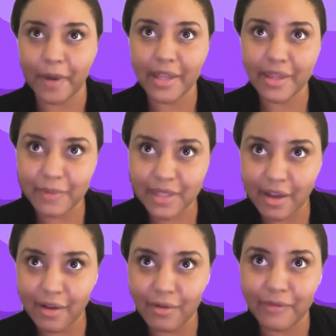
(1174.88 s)
by
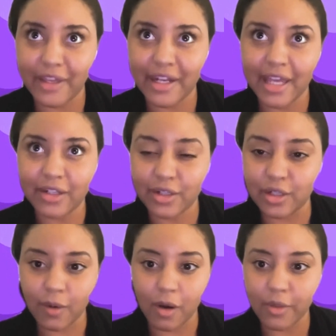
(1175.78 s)
themselves, and had to
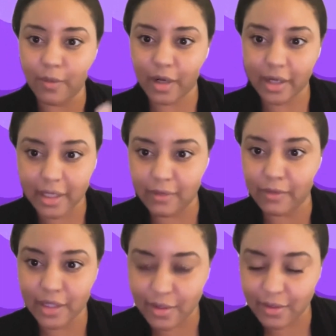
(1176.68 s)
do all the work and
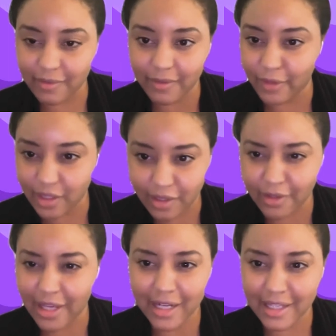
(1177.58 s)

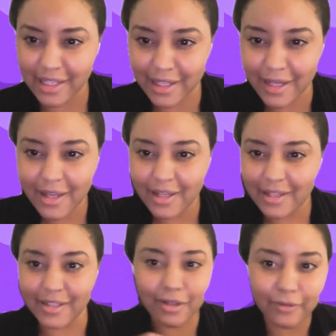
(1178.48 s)
research, anything,
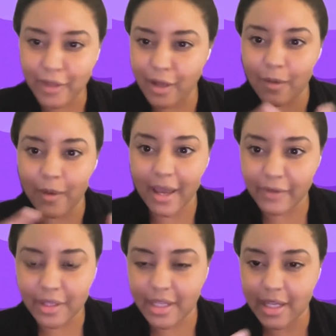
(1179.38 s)
deal flow,
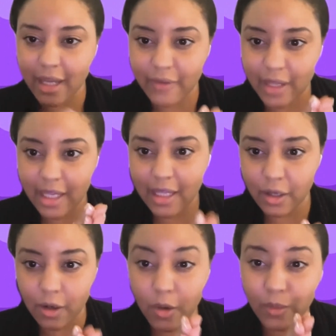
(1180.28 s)
everything kind of in
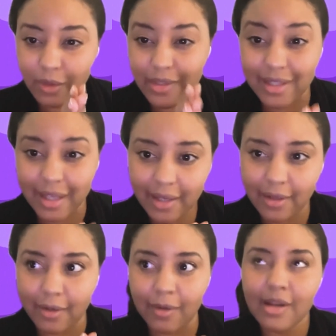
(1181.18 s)
their own little
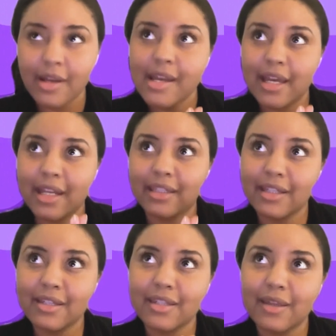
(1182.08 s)
silo. And I
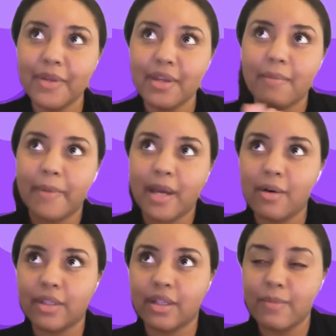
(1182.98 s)
think something
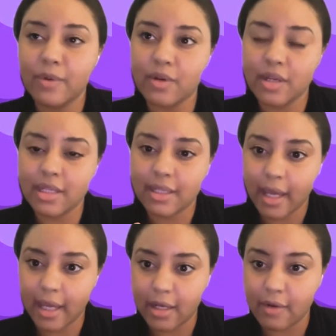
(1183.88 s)
about the community
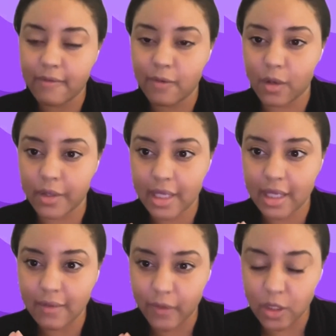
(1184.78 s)
side for the
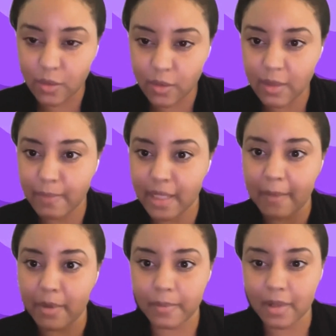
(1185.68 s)
individual and being
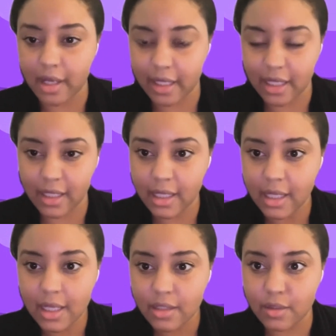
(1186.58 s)
able to plug in
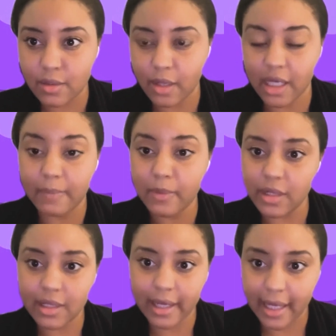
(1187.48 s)
to a
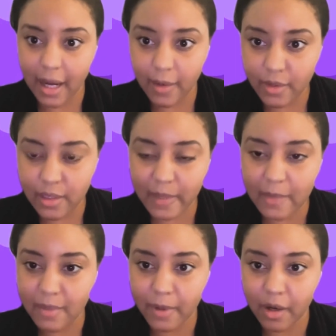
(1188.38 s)
community like ours by
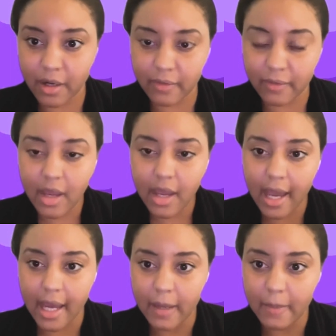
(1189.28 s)
being part of
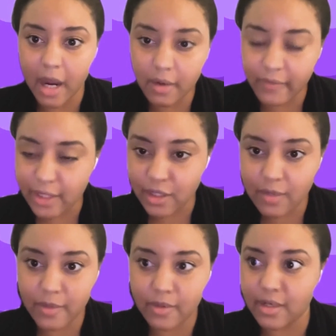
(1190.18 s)
our investor
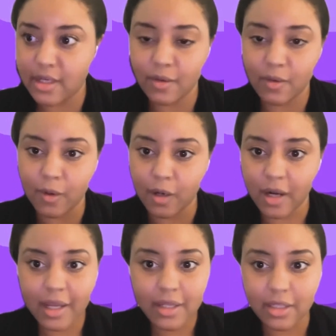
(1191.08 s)
community,
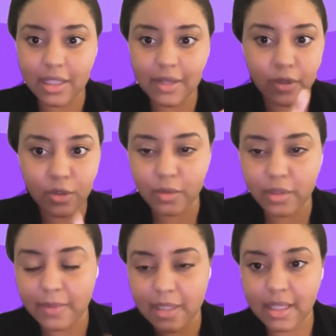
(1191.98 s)
or just different
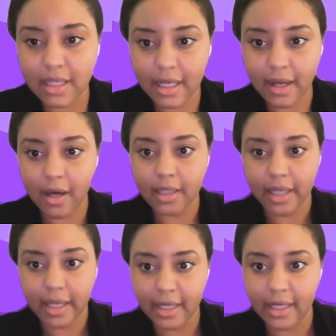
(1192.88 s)
tools I'm seeing
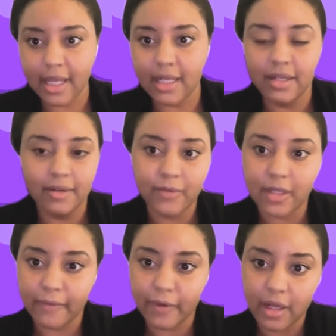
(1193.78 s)
online and
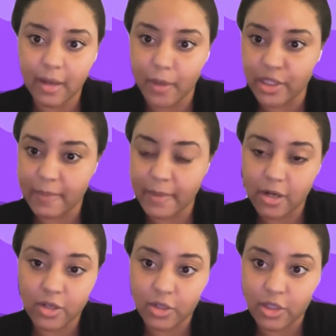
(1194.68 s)
different emerging
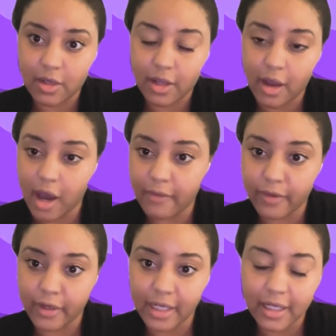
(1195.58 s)
managers
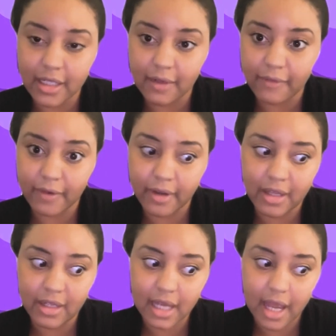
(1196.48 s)
offering
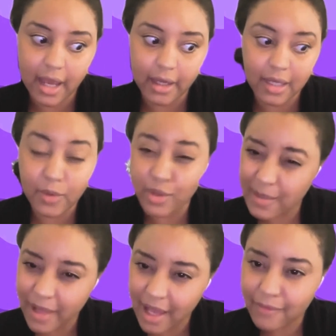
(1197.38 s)
different
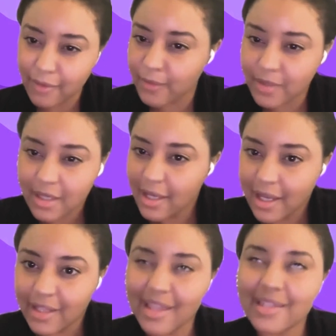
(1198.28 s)
community platforms.
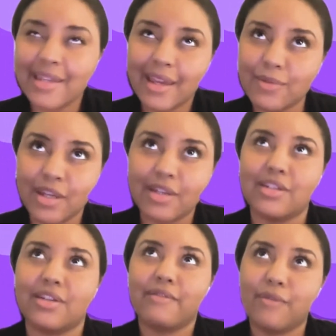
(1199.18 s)
I think that's game
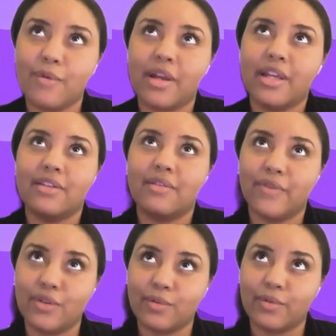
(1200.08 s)
changing for
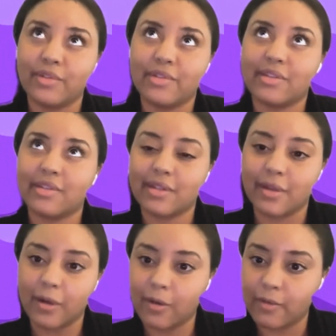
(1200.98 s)
individuals.
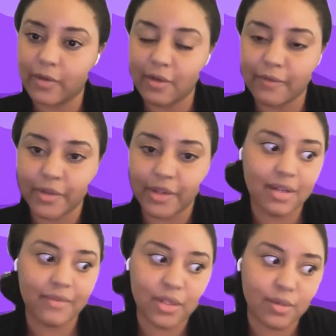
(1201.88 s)
So, for the
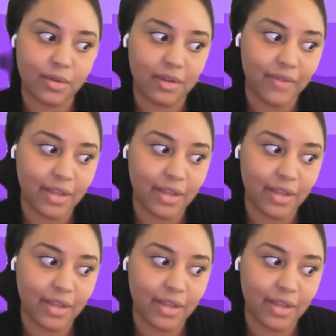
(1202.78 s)
individual